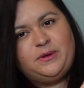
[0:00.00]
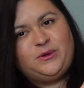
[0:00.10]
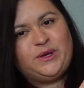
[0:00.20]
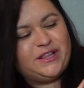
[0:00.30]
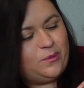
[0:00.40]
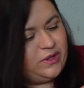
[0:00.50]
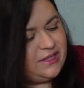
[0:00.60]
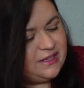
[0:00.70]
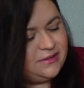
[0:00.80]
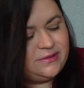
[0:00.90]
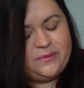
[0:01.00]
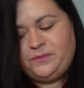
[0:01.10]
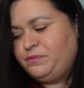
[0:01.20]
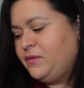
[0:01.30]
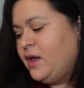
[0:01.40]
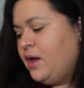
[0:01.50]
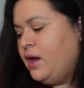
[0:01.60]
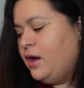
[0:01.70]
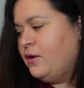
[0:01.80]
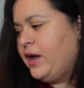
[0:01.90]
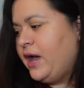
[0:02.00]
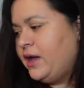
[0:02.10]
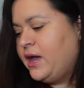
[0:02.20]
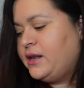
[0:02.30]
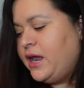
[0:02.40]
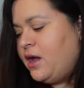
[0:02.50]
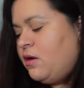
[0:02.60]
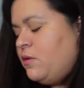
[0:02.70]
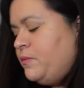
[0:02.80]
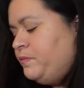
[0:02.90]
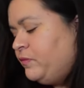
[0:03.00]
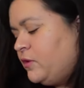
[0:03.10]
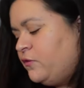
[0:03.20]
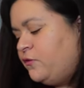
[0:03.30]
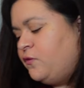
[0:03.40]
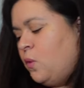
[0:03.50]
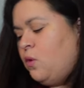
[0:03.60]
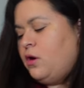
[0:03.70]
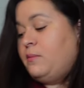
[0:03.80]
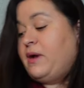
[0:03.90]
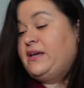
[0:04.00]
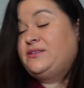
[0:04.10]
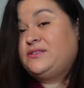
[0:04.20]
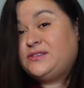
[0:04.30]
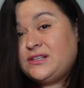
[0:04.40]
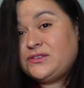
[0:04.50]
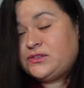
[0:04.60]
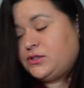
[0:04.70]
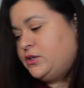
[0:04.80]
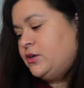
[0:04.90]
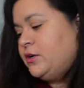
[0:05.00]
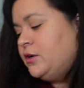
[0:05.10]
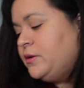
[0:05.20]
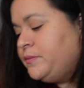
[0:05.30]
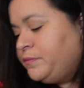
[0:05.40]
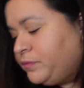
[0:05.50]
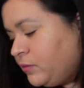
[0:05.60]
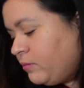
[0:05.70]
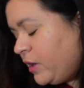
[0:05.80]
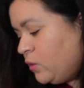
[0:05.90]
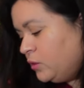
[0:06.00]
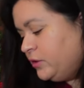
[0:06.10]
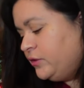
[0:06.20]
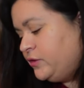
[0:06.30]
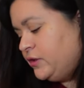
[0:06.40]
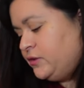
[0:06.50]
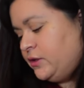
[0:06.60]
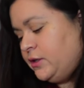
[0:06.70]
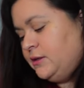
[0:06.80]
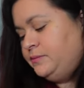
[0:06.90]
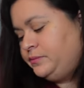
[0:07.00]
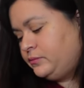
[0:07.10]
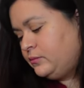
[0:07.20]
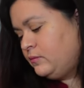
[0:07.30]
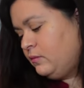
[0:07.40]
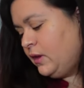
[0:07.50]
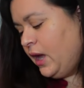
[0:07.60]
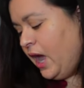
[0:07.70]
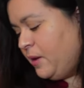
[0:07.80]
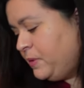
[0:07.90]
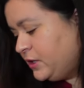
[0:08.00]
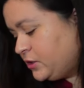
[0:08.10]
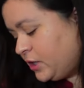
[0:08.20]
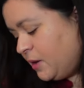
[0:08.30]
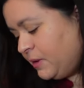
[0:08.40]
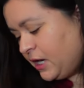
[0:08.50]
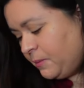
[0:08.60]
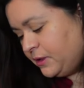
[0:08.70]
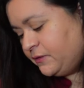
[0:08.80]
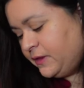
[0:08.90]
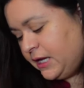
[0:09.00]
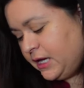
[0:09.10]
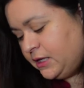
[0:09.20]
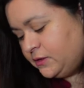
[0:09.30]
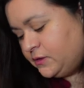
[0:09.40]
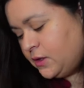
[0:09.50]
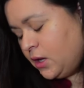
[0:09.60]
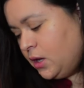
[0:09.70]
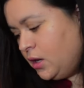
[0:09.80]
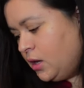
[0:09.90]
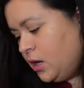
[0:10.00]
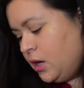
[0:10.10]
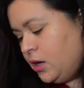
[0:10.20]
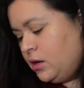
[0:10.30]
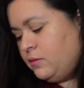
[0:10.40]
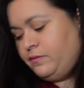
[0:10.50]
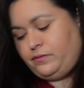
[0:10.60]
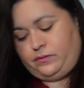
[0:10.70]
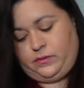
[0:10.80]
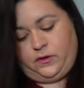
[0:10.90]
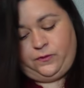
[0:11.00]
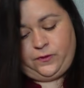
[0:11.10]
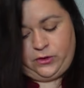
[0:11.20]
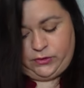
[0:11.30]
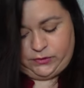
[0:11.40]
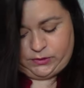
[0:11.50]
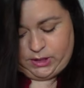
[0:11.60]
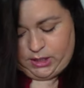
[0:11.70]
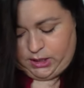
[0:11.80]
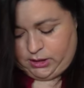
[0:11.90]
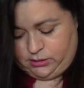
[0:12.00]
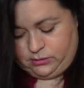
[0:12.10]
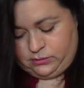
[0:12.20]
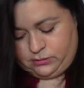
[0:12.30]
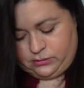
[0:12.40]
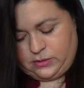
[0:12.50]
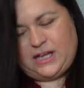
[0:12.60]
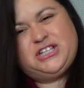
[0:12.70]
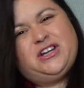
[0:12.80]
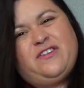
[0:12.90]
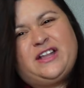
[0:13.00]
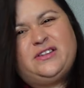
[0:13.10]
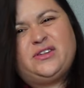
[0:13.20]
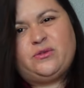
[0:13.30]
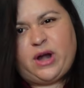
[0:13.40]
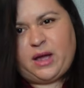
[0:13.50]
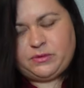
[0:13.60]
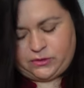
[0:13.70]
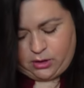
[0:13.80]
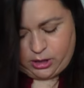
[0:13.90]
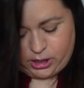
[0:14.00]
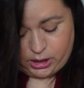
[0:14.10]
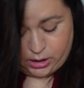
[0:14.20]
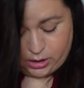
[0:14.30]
between them with this. Okay, and now for my sister, my older sister, I picked her up a couple of things. Um, the first thing, I should have had this unwrapped, sorry.